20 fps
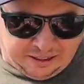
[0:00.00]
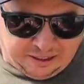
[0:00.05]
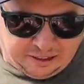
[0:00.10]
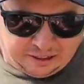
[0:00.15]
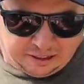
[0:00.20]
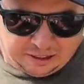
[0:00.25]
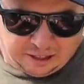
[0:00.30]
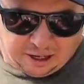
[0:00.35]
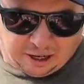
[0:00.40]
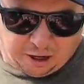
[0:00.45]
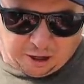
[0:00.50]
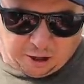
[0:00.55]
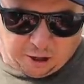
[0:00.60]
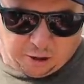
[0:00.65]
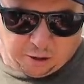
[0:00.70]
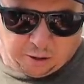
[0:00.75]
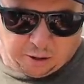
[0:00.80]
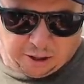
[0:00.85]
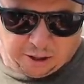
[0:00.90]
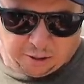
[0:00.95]

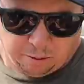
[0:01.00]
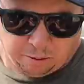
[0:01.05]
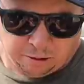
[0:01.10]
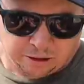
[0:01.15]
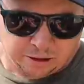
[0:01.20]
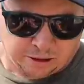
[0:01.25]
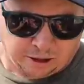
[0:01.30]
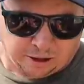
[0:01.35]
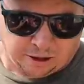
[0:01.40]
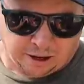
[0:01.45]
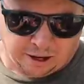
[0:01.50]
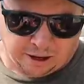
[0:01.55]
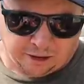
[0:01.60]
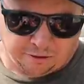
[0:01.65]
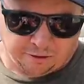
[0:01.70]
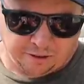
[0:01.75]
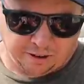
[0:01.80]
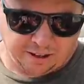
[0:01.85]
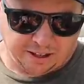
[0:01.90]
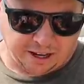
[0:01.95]
So we'll start
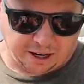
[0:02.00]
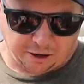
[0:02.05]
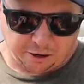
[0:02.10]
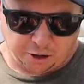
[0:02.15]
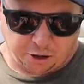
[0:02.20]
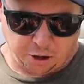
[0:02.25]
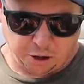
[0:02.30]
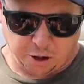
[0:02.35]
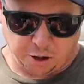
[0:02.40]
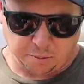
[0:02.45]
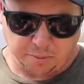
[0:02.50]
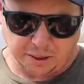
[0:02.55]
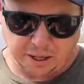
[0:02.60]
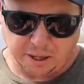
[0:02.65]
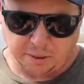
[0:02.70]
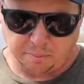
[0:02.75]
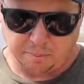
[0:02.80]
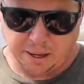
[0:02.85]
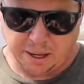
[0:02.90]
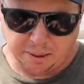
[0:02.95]
off with our
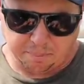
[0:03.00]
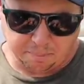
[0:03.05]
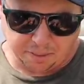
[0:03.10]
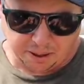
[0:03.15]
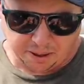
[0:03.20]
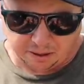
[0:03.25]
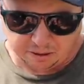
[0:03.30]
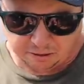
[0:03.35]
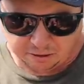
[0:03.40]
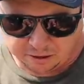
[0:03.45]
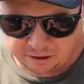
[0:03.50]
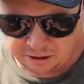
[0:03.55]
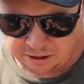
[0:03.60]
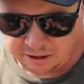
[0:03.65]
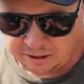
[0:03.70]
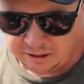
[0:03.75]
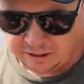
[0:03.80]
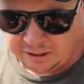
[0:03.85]
Cucurbita pepos,